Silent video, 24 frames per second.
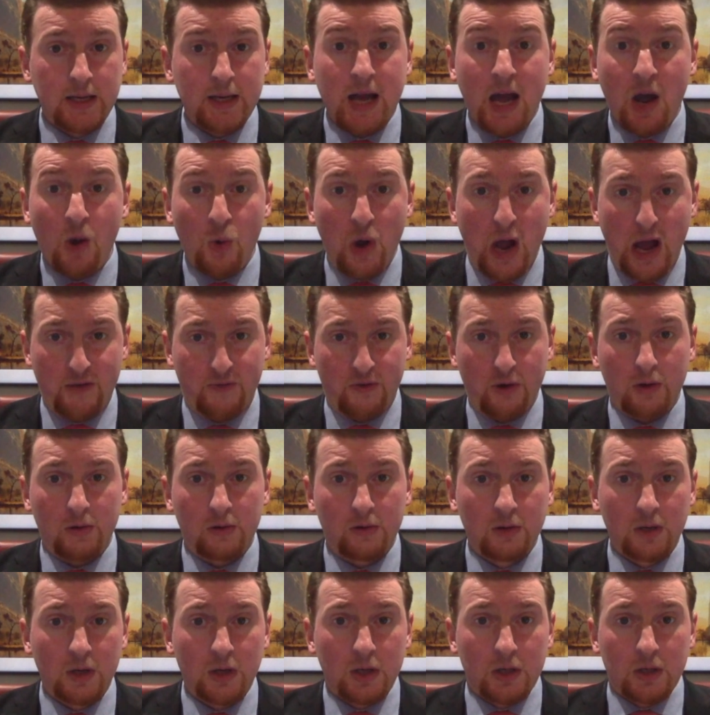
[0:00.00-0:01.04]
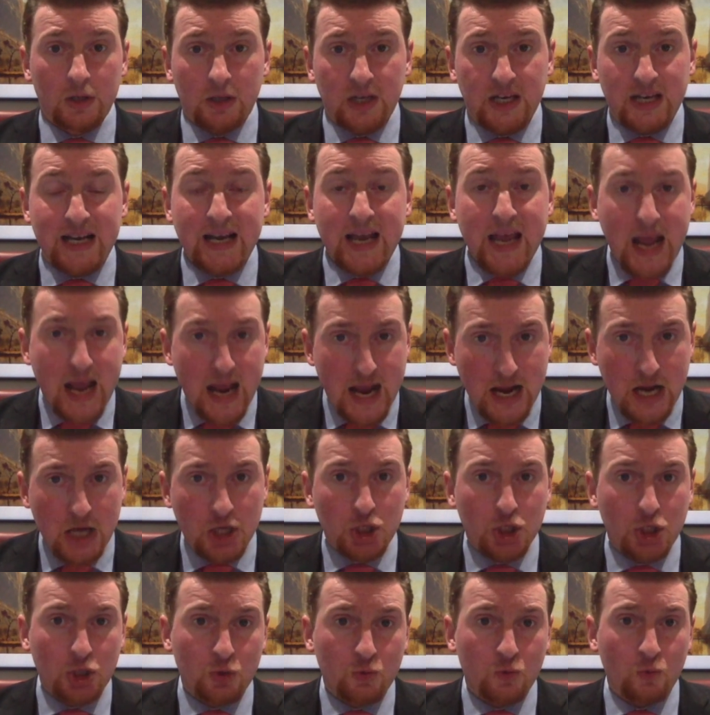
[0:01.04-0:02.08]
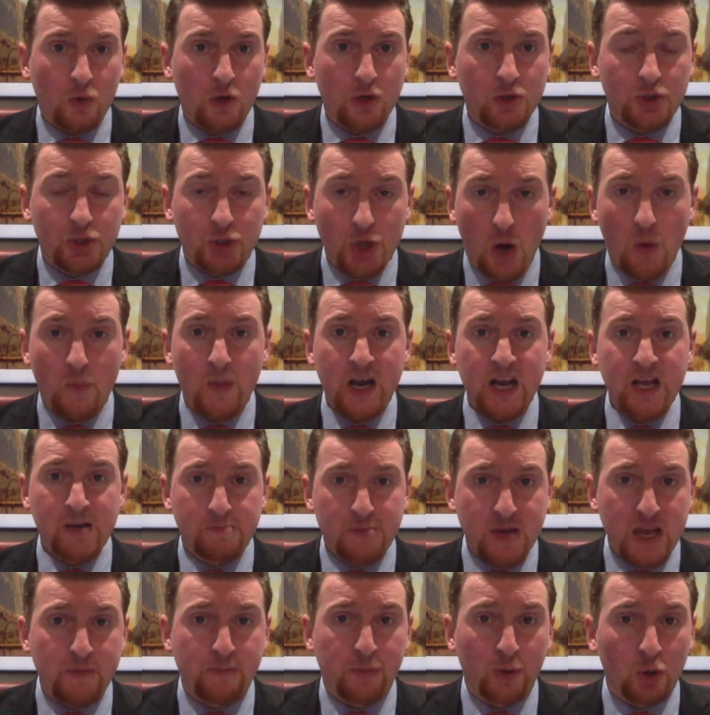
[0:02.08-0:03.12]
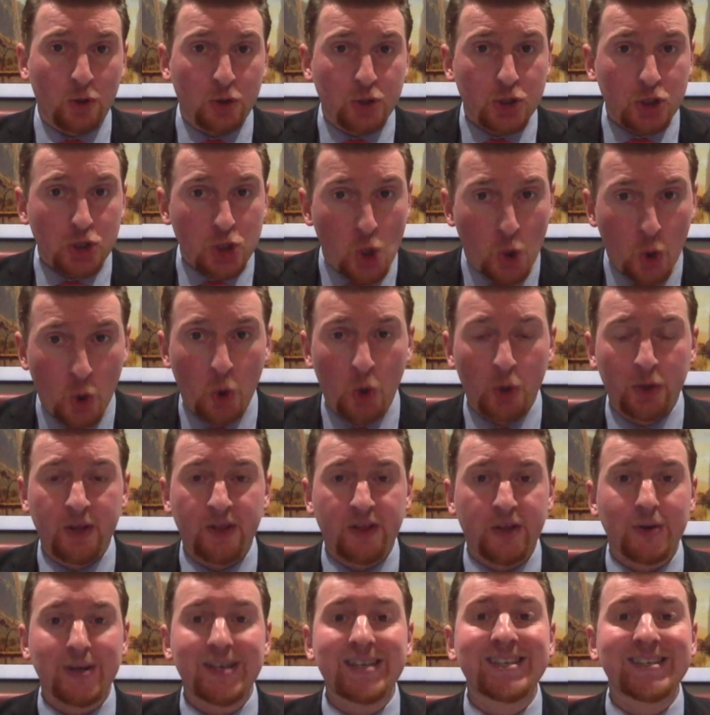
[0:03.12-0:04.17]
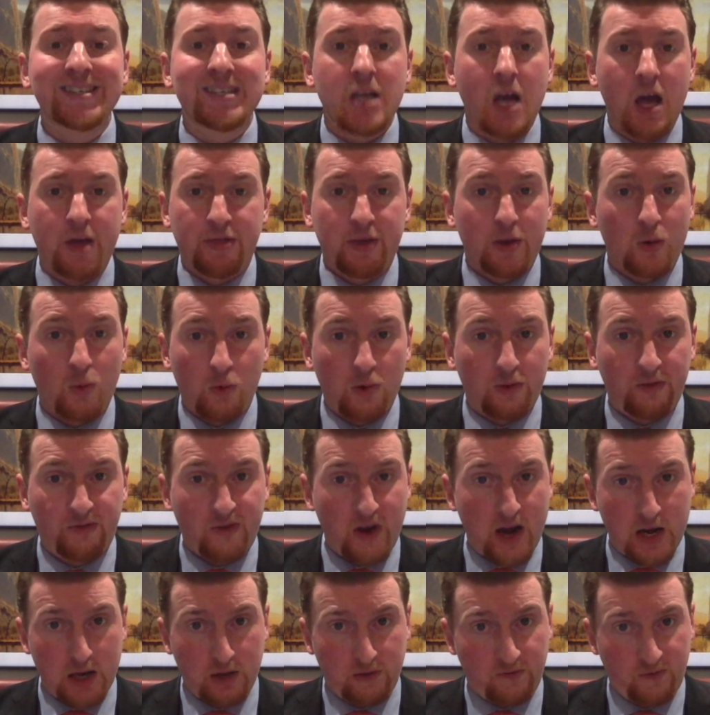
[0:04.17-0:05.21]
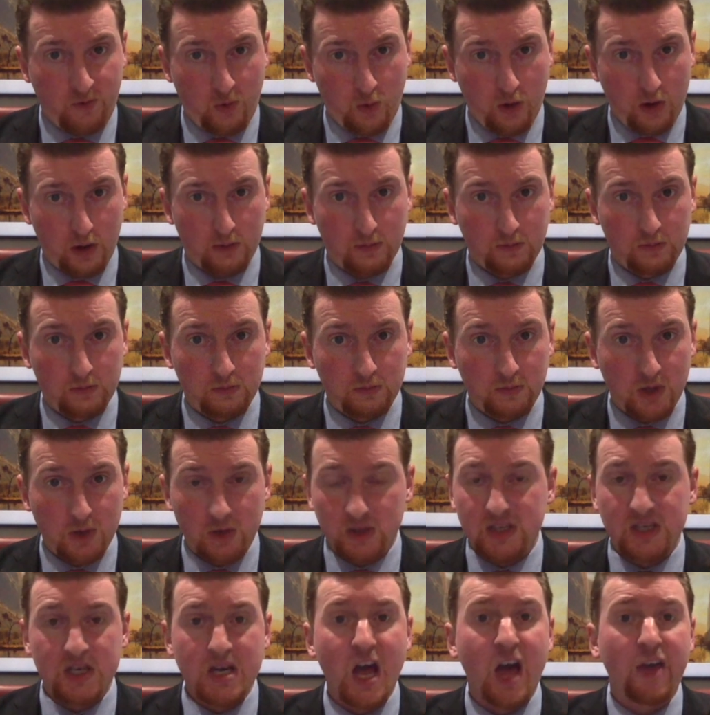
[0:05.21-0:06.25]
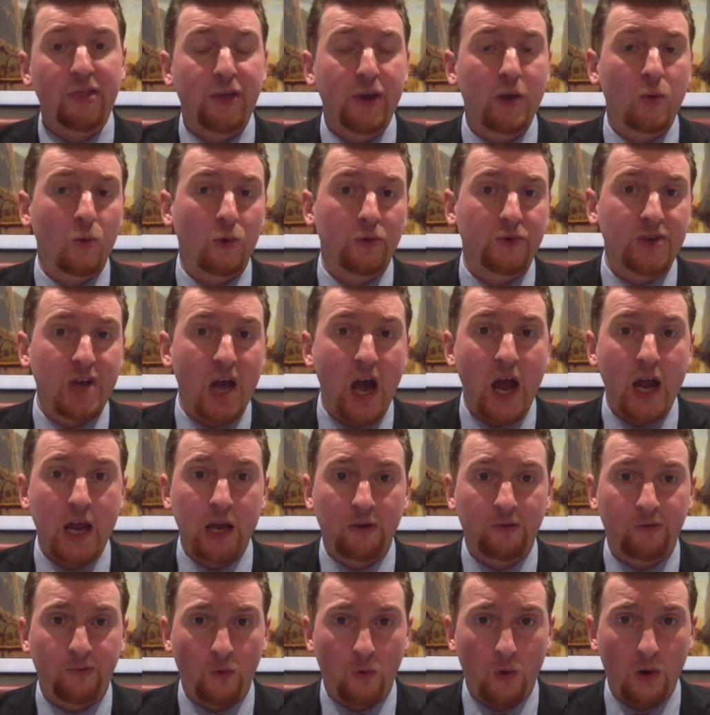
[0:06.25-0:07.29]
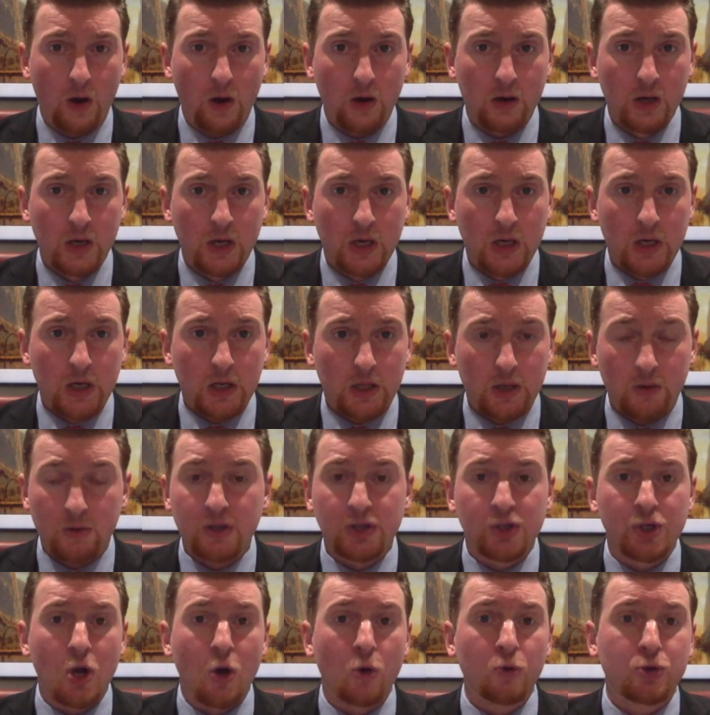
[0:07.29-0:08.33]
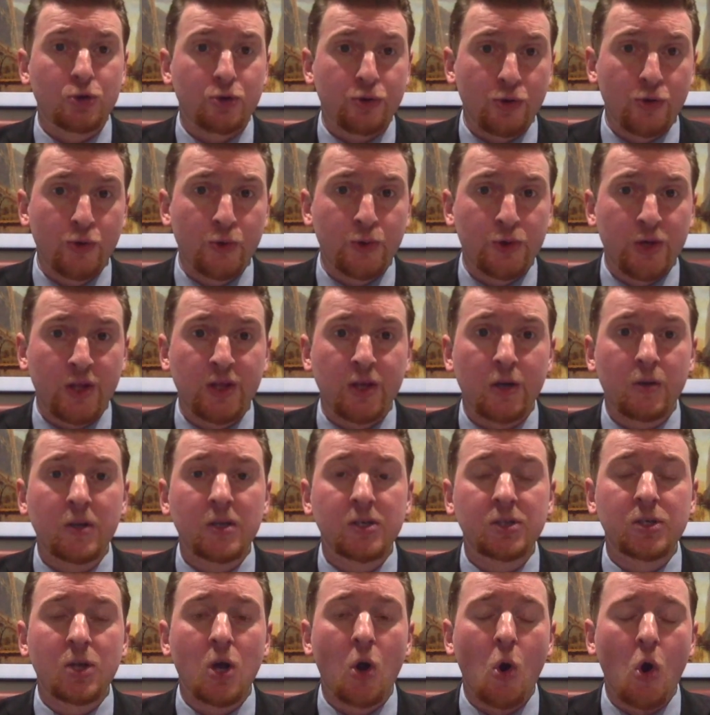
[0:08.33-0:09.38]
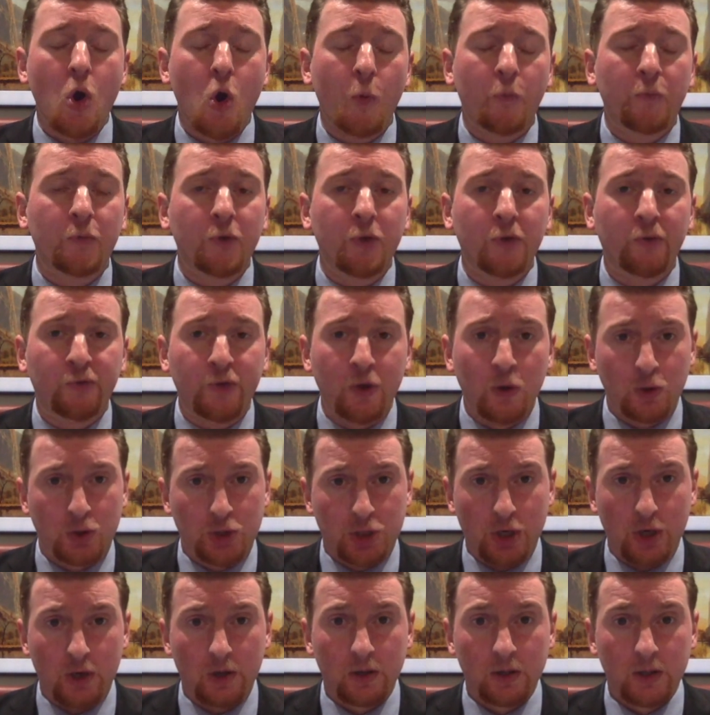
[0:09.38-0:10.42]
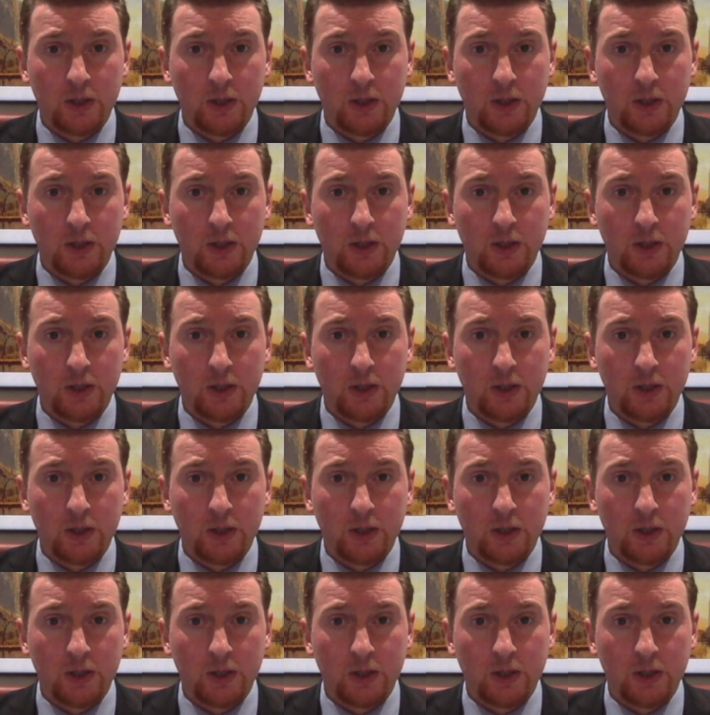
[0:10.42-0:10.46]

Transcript: However, in an age where so many people are told that there is nothing worth fighting for, there is nothing worth dying for, there is no truth and there is no hope for the future,